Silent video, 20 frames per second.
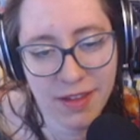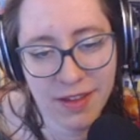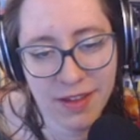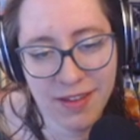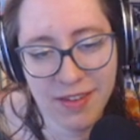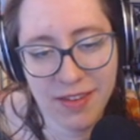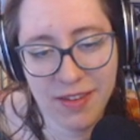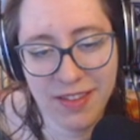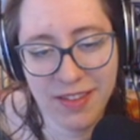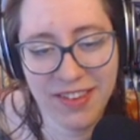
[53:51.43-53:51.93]

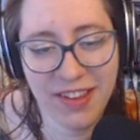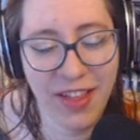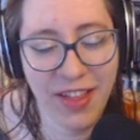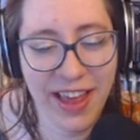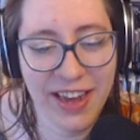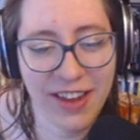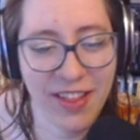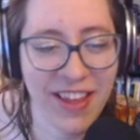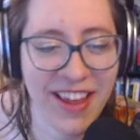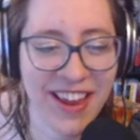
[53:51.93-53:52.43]
So it's a
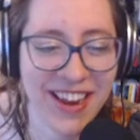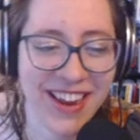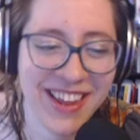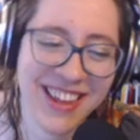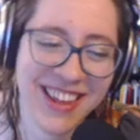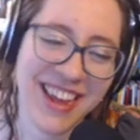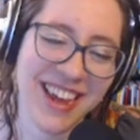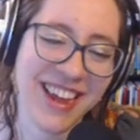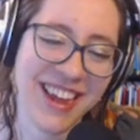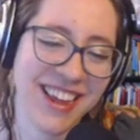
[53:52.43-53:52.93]
glade,
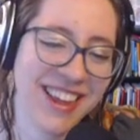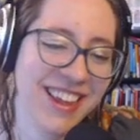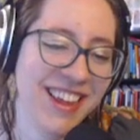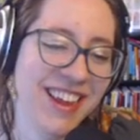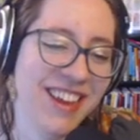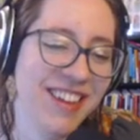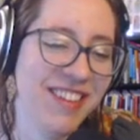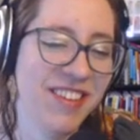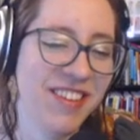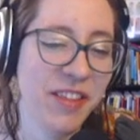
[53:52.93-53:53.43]
yeah.
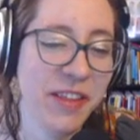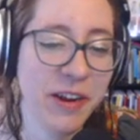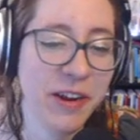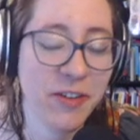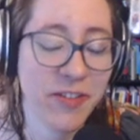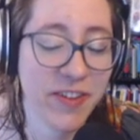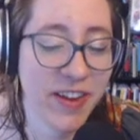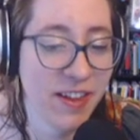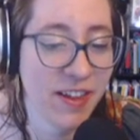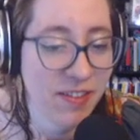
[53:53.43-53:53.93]
And so the
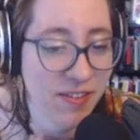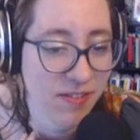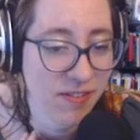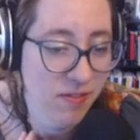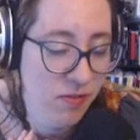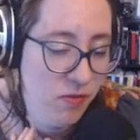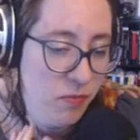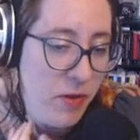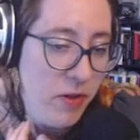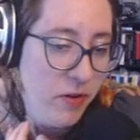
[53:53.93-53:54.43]
earshot's
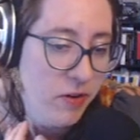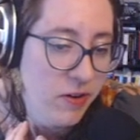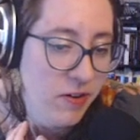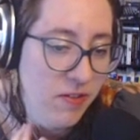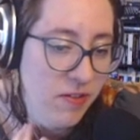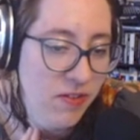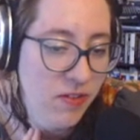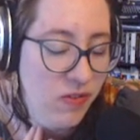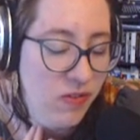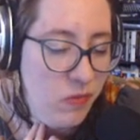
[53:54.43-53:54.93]
smaller because
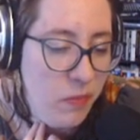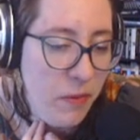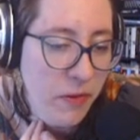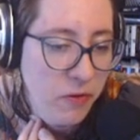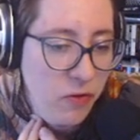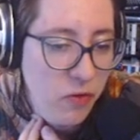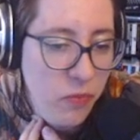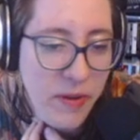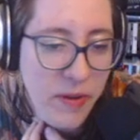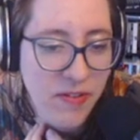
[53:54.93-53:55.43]
it's a
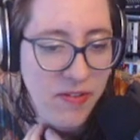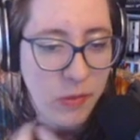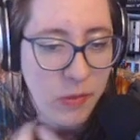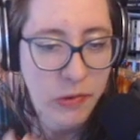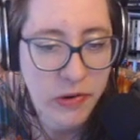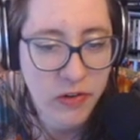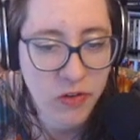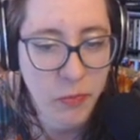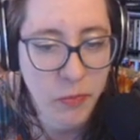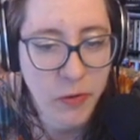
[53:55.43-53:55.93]
smaller space that
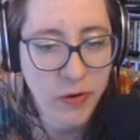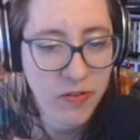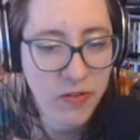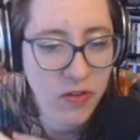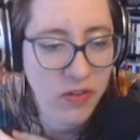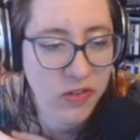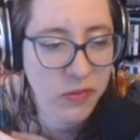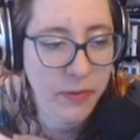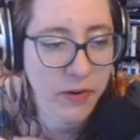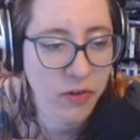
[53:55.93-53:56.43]
we're exploring.
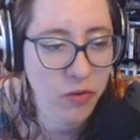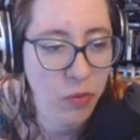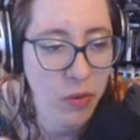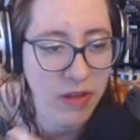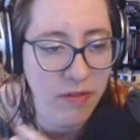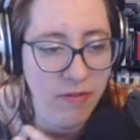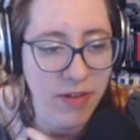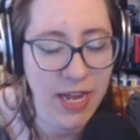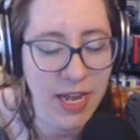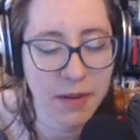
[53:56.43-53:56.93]
So it's about
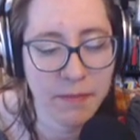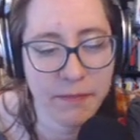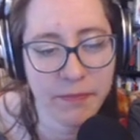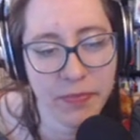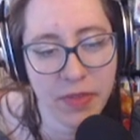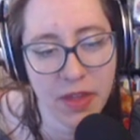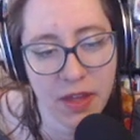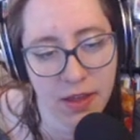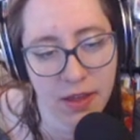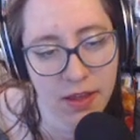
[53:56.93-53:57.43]
20 feet.
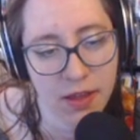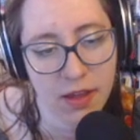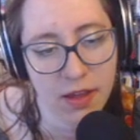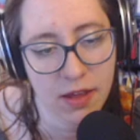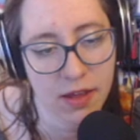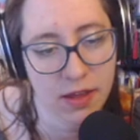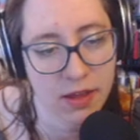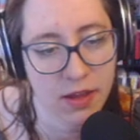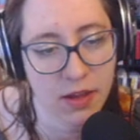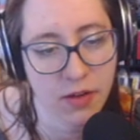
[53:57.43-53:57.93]

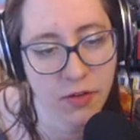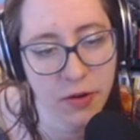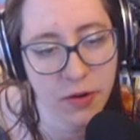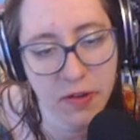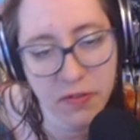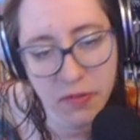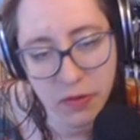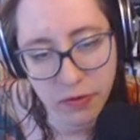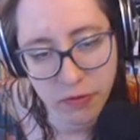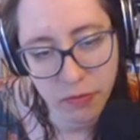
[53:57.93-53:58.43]

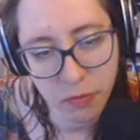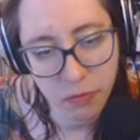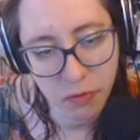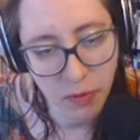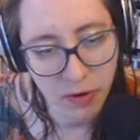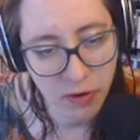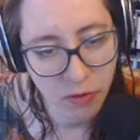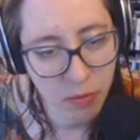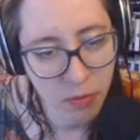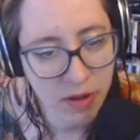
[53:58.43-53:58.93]
Duress there from
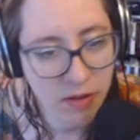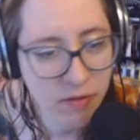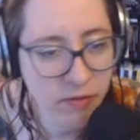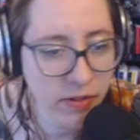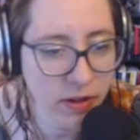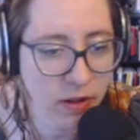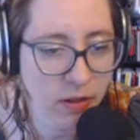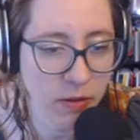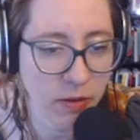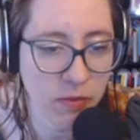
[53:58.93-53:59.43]
2012,
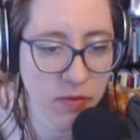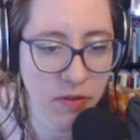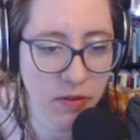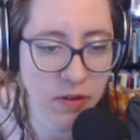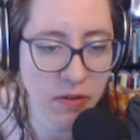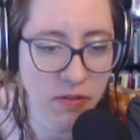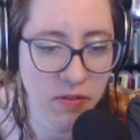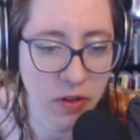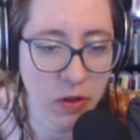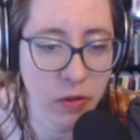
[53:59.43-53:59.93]
the
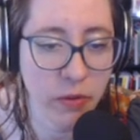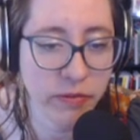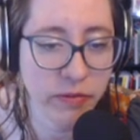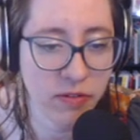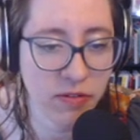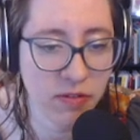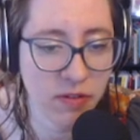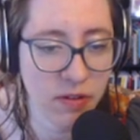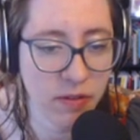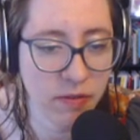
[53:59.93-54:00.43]

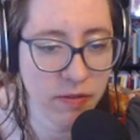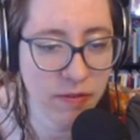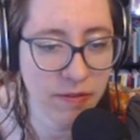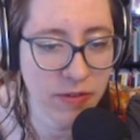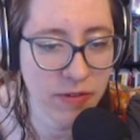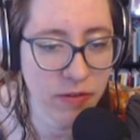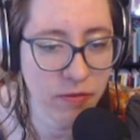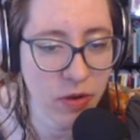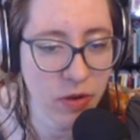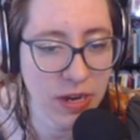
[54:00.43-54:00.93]
closest to the
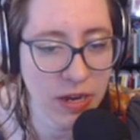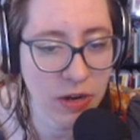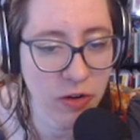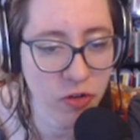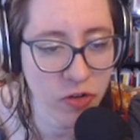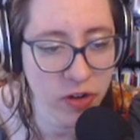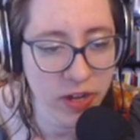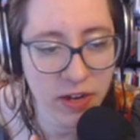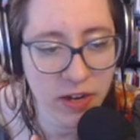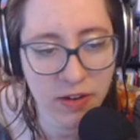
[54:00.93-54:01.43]
50-foot
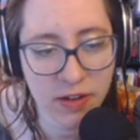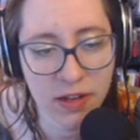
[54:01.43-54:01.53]
earshot.